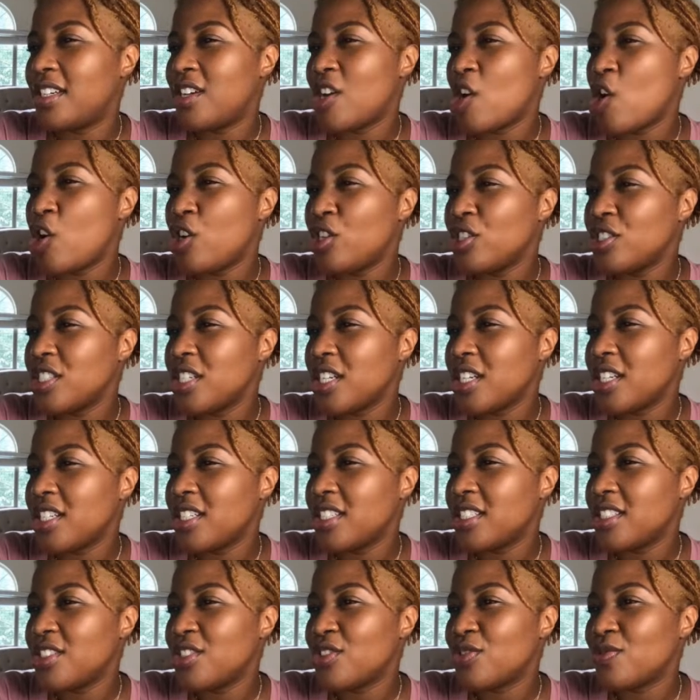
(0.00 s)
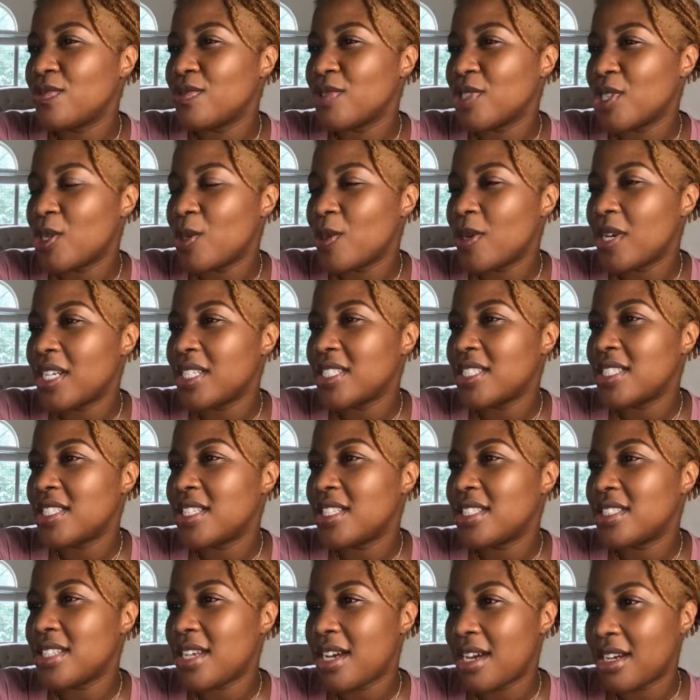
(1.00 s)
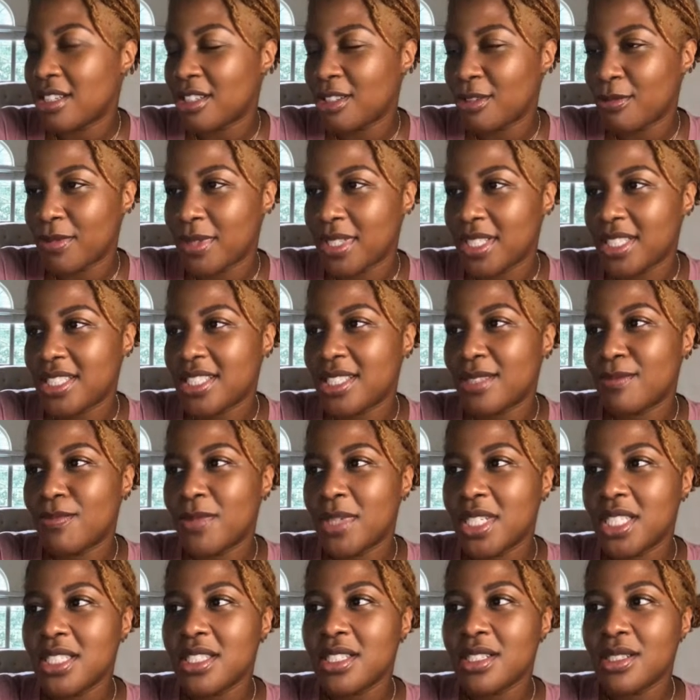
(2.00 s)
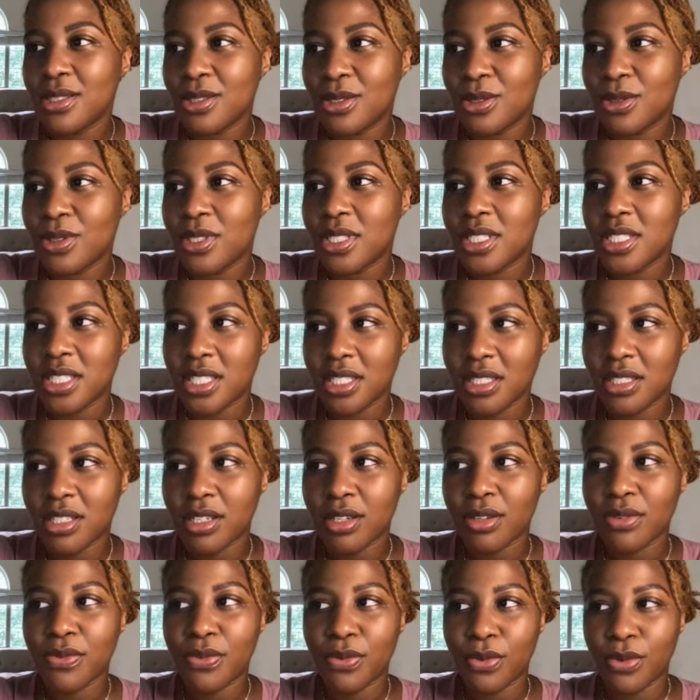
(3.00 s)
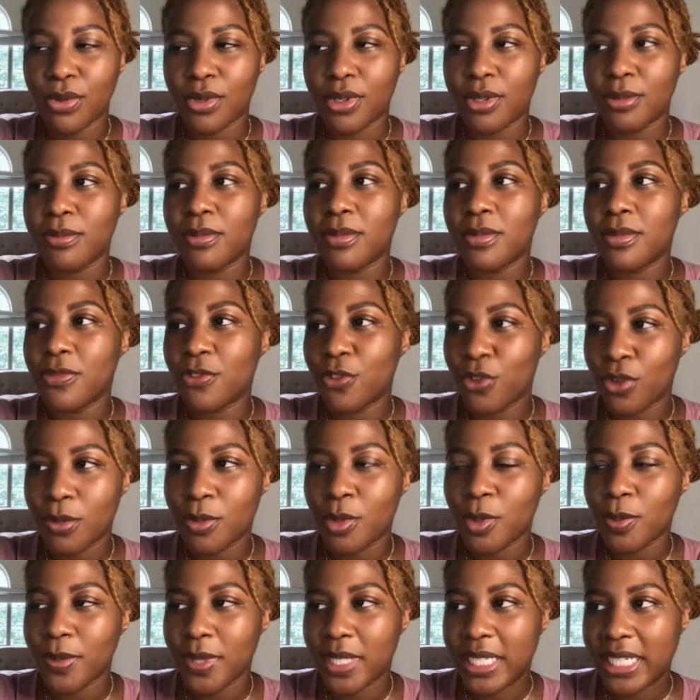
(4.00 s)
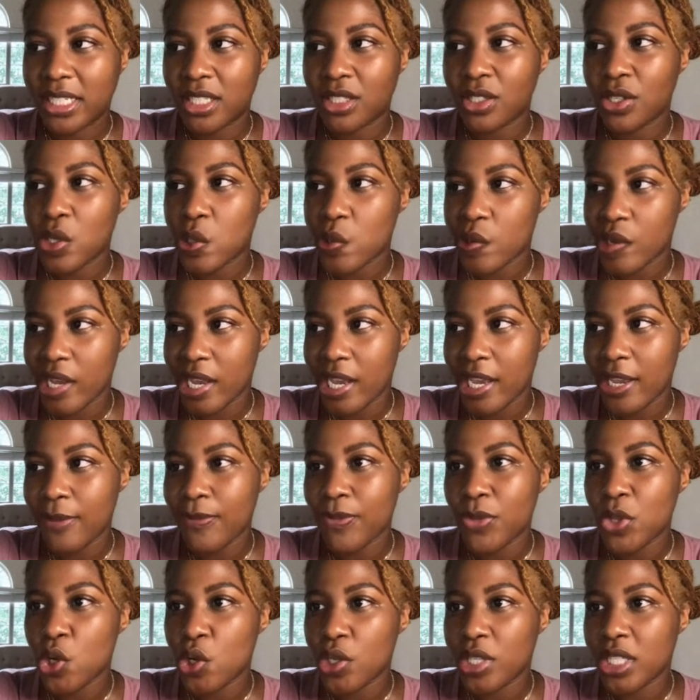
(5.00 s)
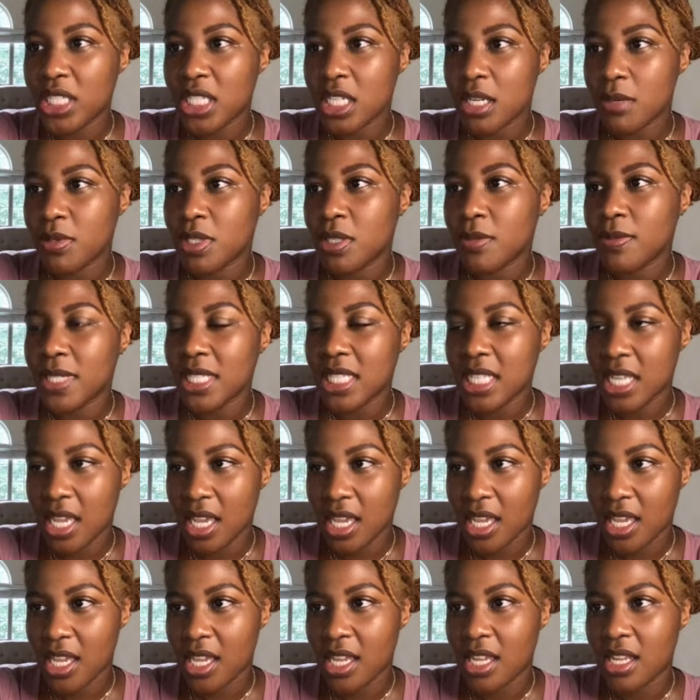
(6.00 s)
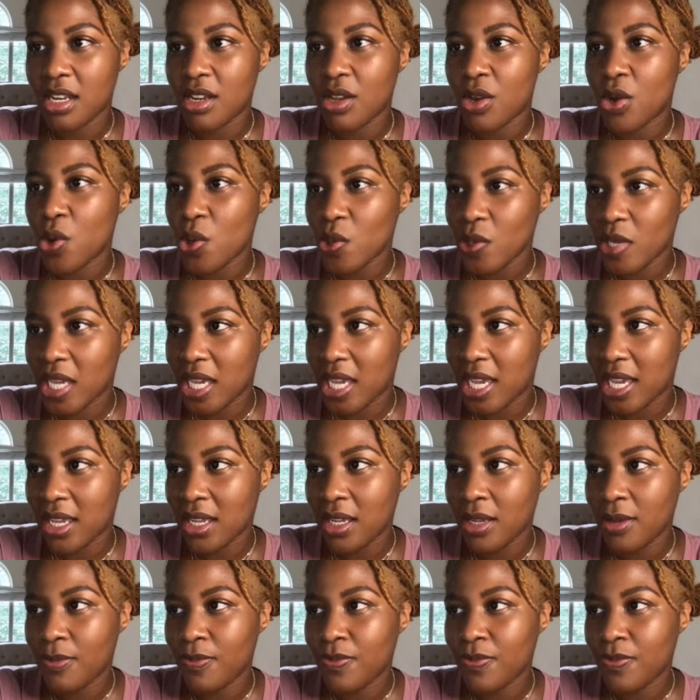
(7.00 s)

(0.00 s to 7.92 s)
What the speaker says: All change request documents must include a detailed formal plan, okay, on the steps to be taken, okay,